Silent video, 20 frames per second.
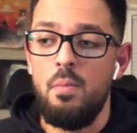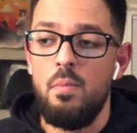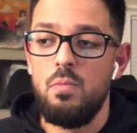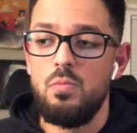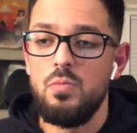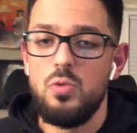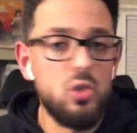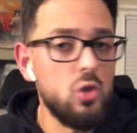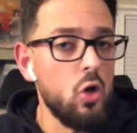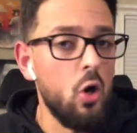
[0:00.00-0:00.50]

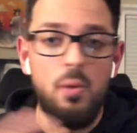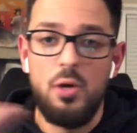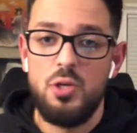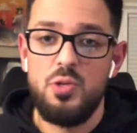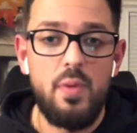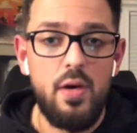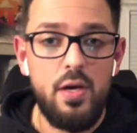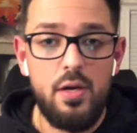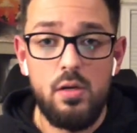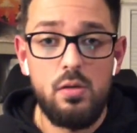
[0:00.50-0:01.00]
So much
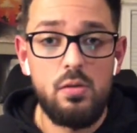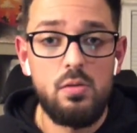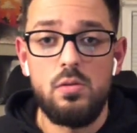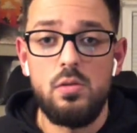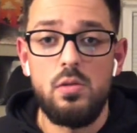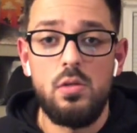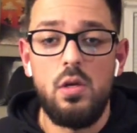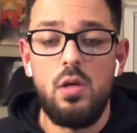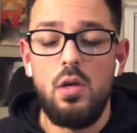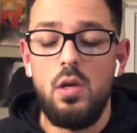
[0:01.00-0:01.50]
better.
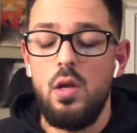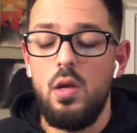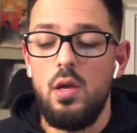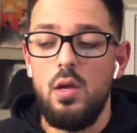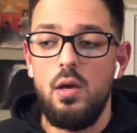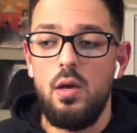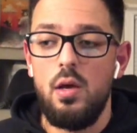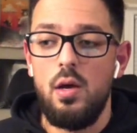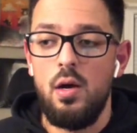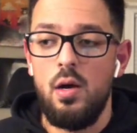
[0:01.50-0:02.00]

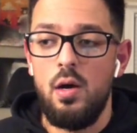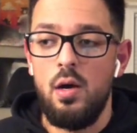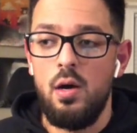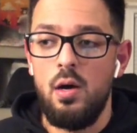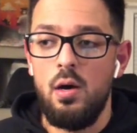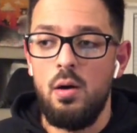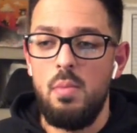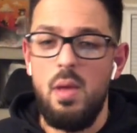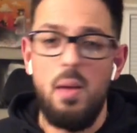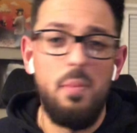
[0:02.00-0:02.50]

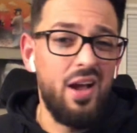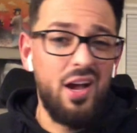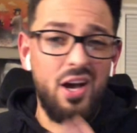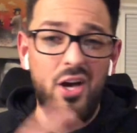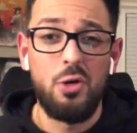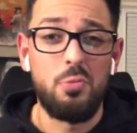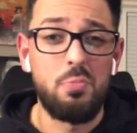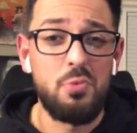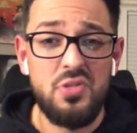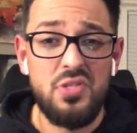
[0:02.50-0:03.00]
Am I
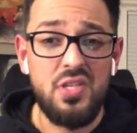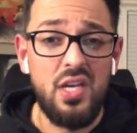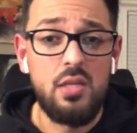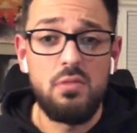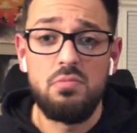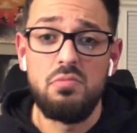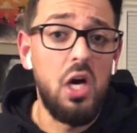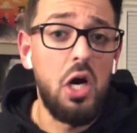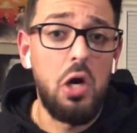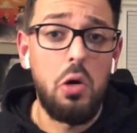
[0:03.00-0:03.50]
100%?
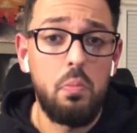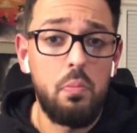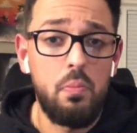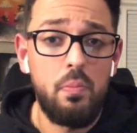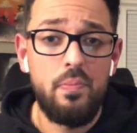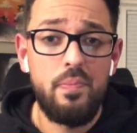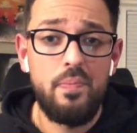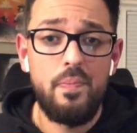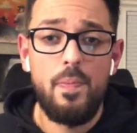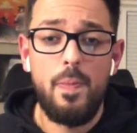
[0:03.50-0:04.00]
No.
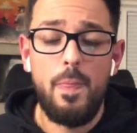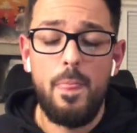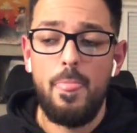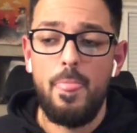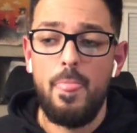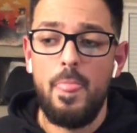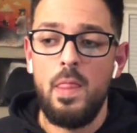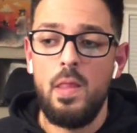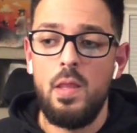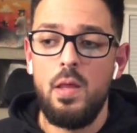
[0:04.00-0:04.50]

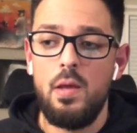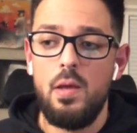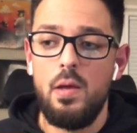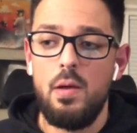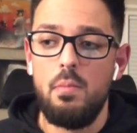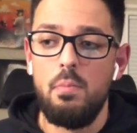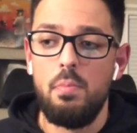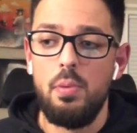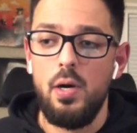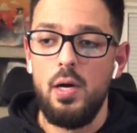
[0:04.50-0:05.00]

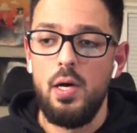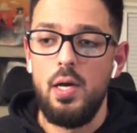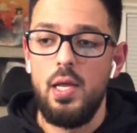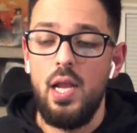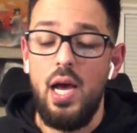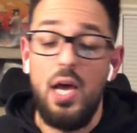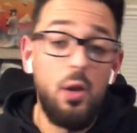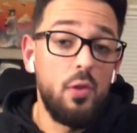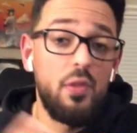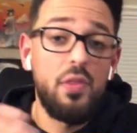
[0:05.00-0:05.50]
But
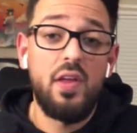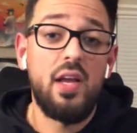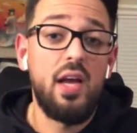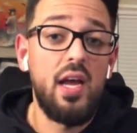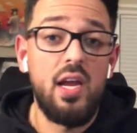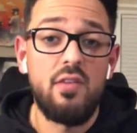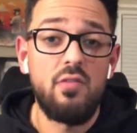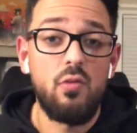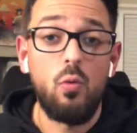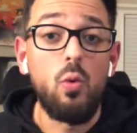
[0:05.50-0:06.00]
I don't think I
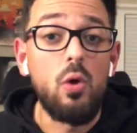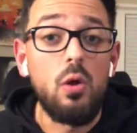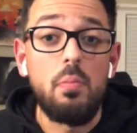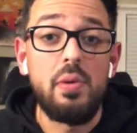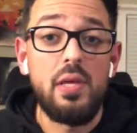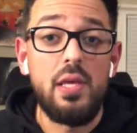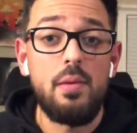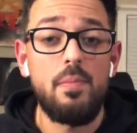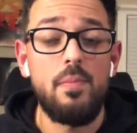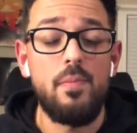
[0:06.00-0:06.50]
ever will
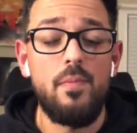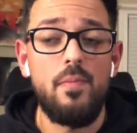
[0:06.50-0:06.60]
be.